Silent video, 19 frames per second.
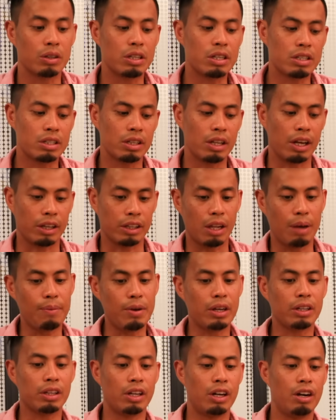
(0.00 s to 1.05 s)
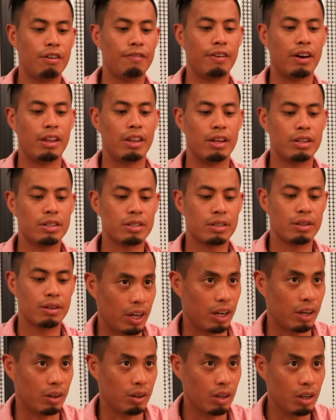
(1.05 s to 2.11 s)
just let me clarify this.
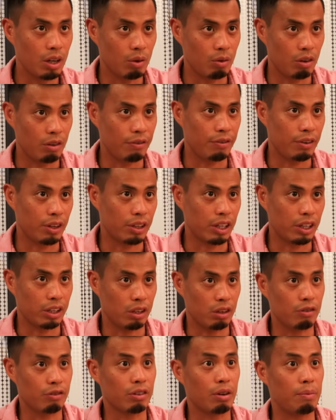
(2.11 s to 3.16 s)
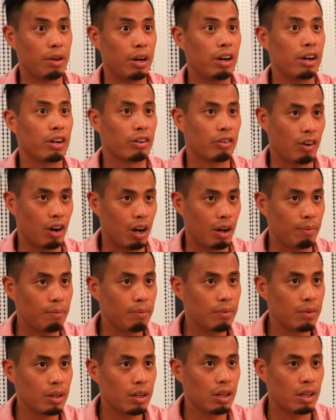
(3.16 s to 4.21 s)
Okay, we feel like you've committed a crime,
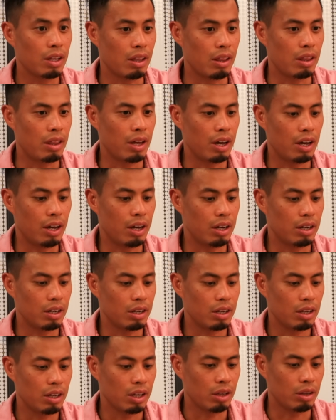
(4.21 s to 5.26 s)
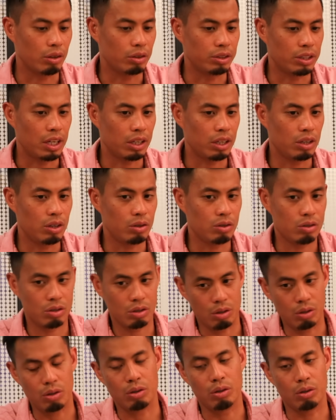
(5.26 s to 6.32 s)
then they'll take you
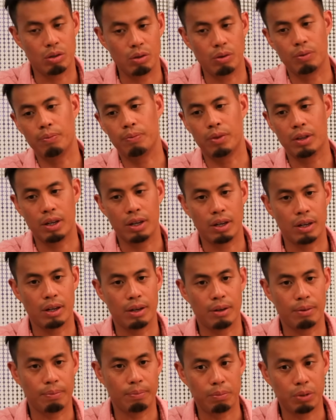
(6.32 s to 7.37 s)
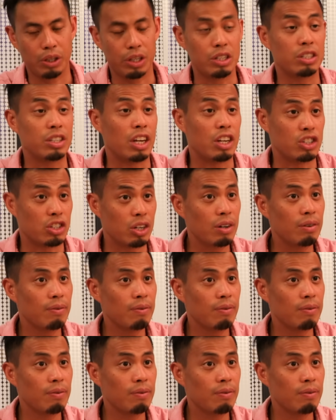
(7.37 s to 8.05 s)
to the police station.